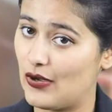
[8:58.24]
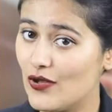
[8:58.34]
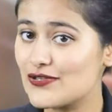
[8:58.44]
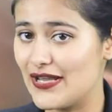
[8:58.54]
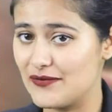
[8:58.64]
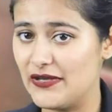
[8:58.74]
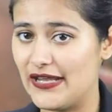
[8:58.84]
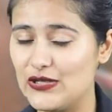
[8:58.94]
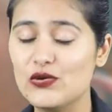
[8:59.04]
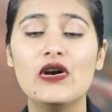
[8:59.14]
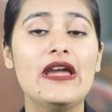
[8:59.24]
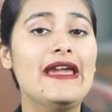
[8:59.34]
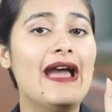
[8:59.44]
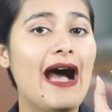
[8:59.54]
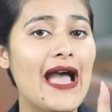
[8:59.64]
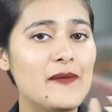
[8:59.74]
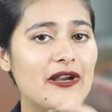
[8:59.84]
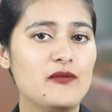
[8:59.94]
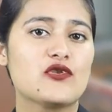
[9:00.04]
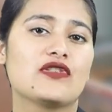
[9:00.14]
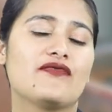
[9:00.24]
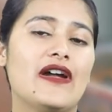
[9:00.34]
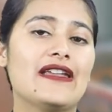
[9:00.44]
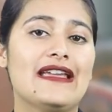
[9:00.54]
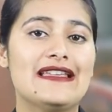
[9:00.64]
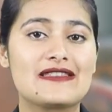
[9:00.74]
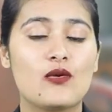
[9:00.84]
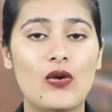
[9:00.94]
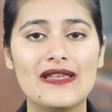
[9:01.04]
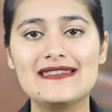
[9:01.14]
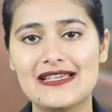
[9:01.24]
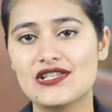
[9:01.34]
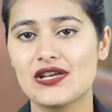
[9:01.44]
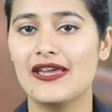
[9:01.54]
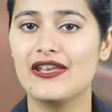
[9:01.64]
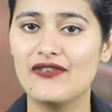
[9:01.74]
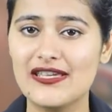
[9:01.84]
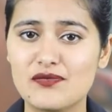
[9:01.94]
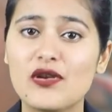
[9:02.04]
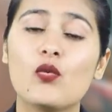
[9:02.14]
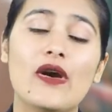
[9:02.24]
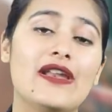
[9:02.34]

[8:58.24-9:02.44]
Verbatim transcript: Also, let me tell you, hybrid mutual fund is one such investment